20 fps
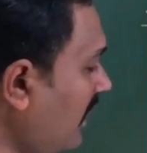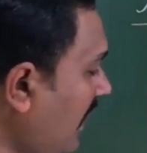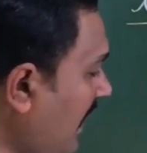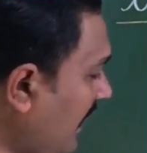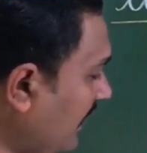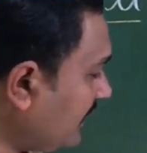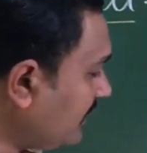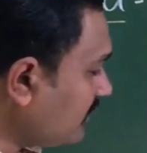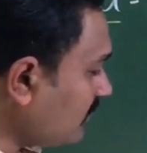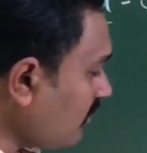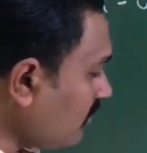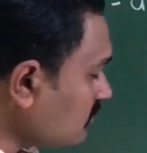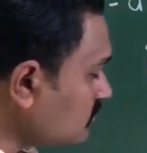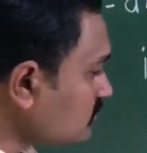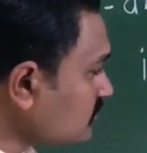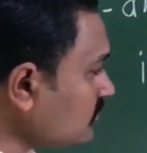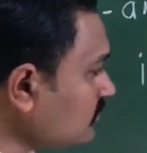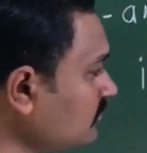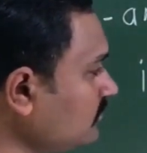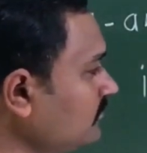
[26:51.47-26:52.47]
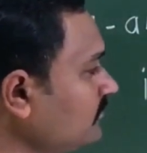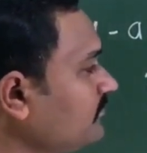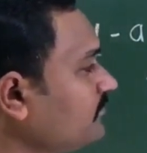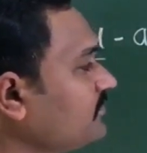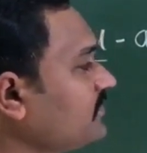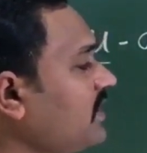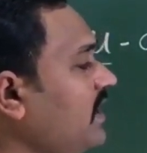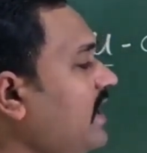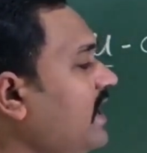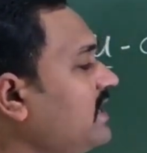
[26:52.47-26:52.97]
hydroxo,
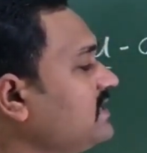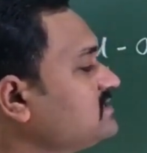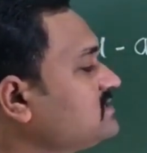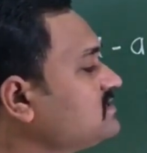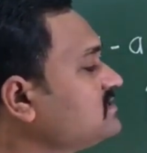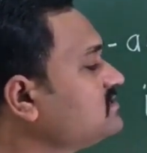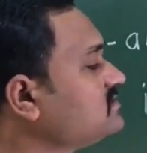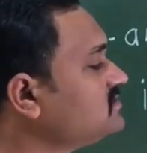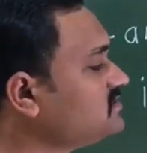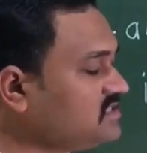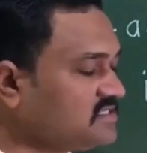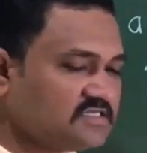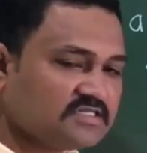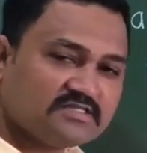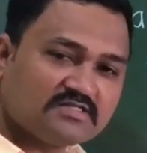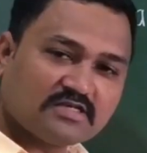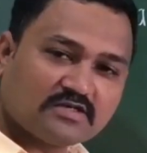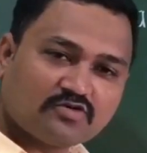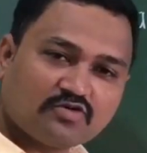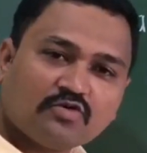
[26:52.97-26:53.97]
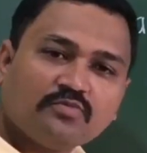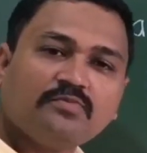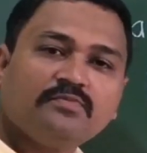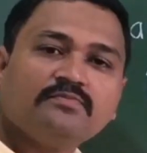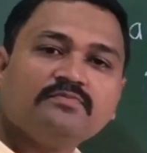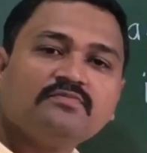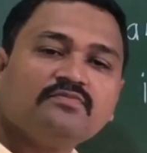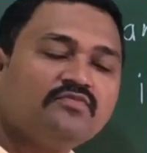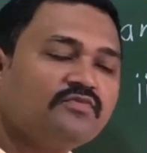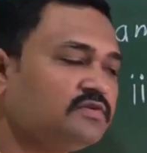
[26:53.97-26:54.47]
as this is the group
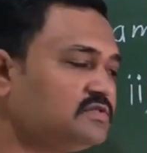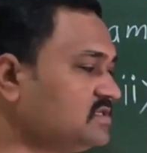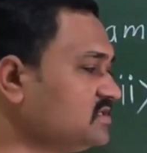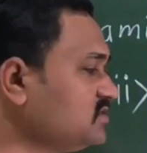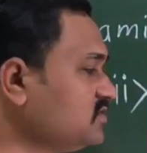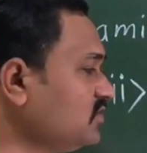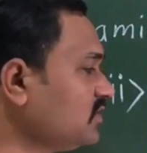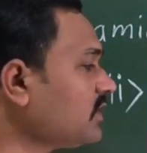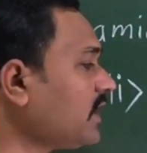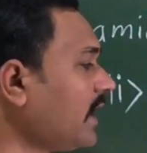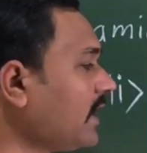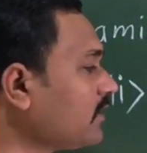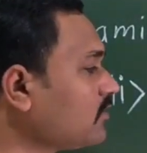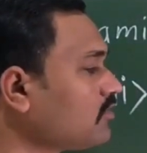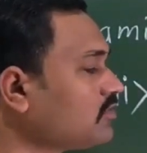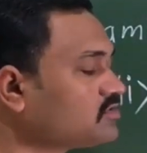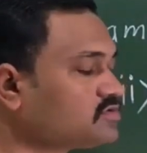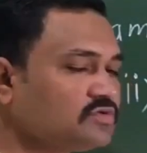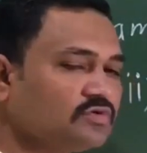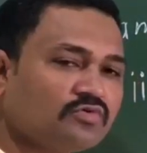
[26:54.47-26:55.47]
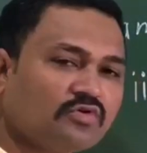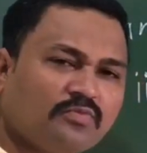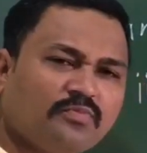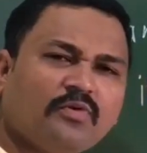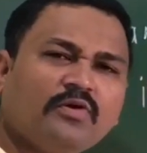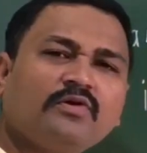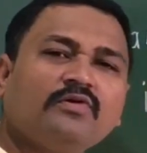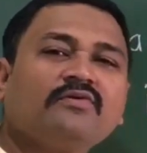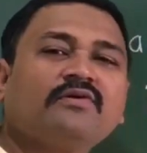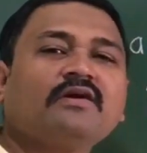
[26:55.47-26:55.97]
which is your hydroxo group,
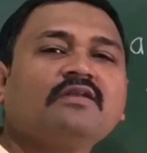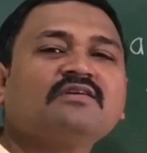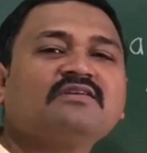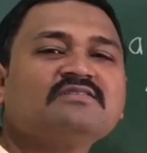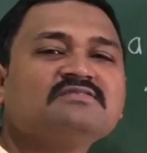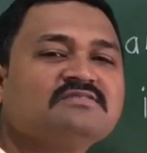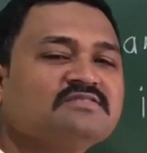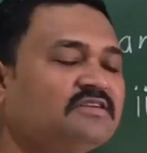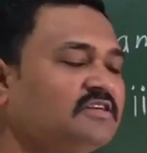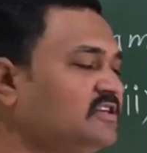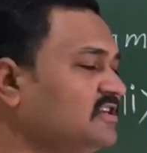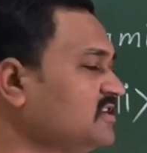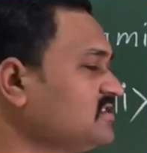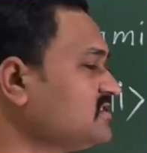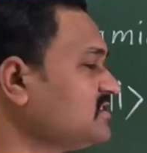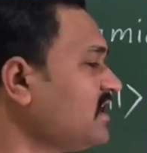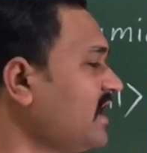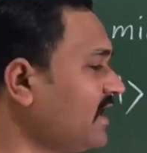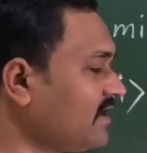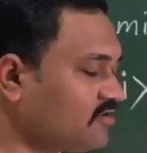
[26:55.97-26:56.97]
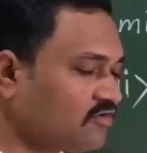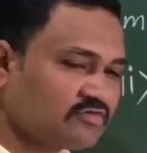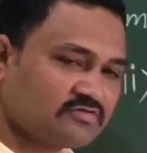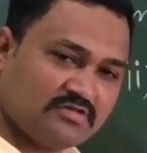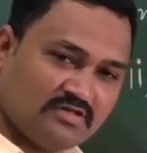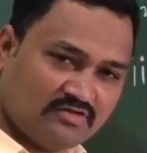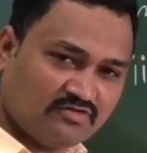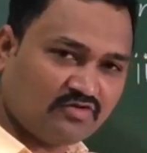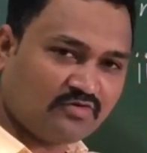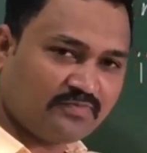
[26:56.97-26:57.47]
or you can consider it as an
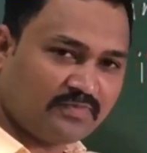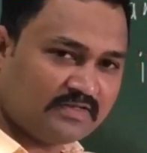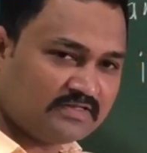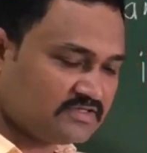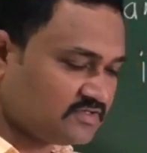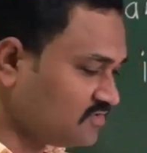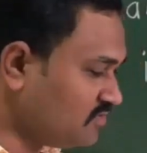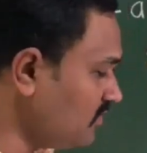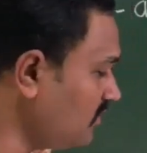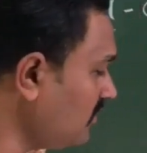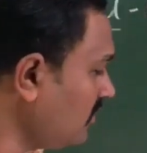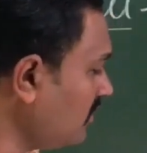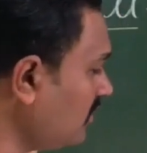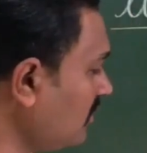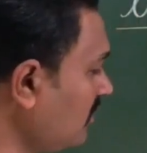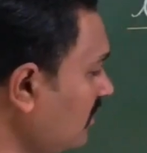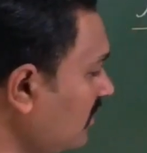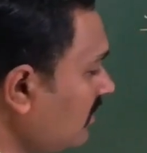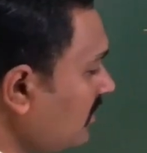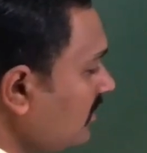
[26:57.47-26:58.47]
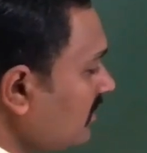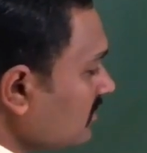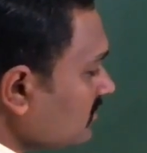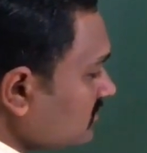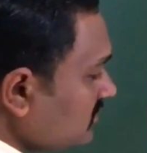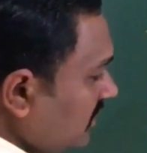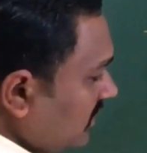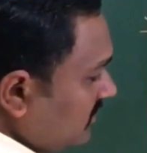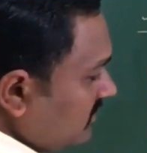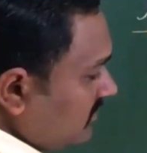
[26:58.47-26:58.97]
hydroxyl group also.
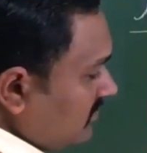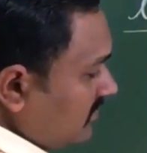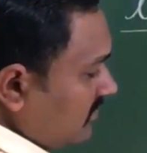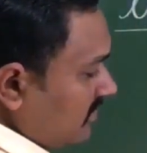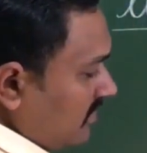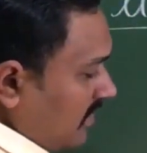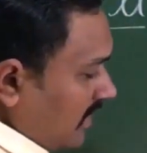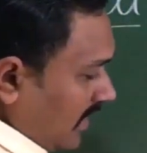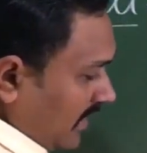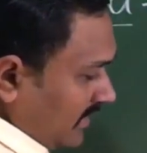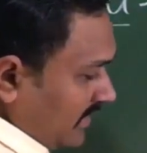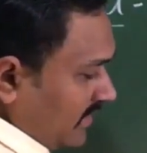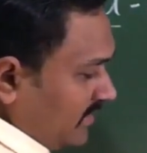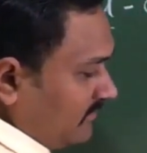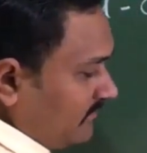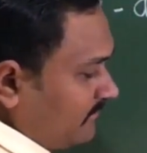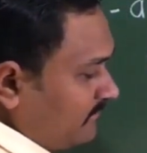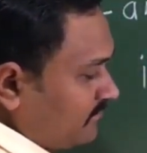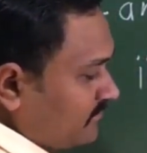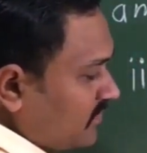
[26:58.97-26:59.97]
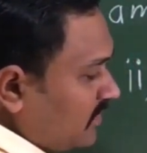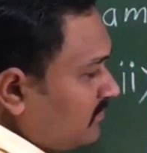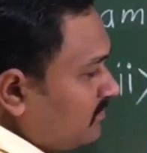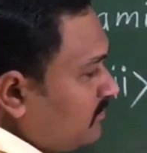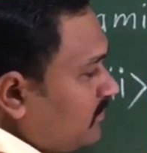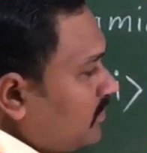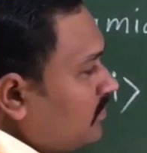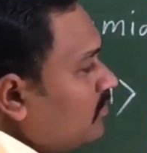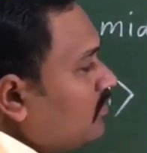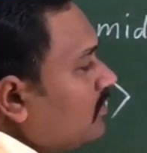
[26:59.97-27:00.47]
Then again the
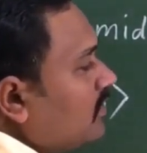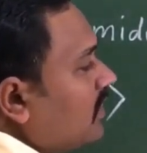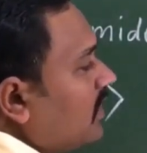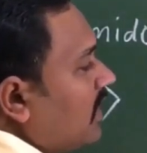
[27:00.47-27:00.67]
mu